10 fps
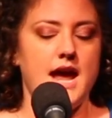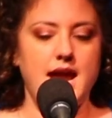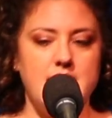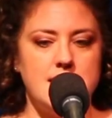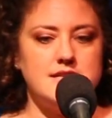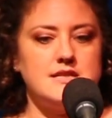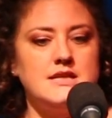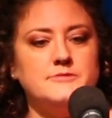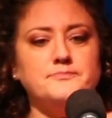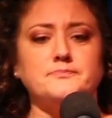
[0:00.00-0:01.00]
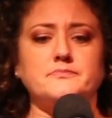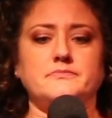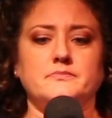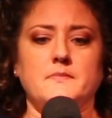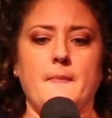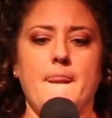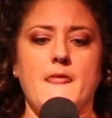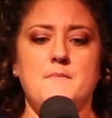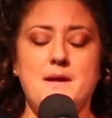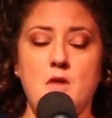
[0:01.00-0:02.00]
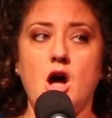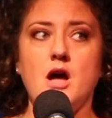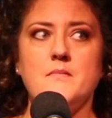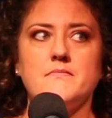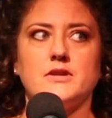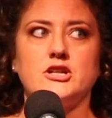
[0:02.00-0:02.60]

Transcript: And my mom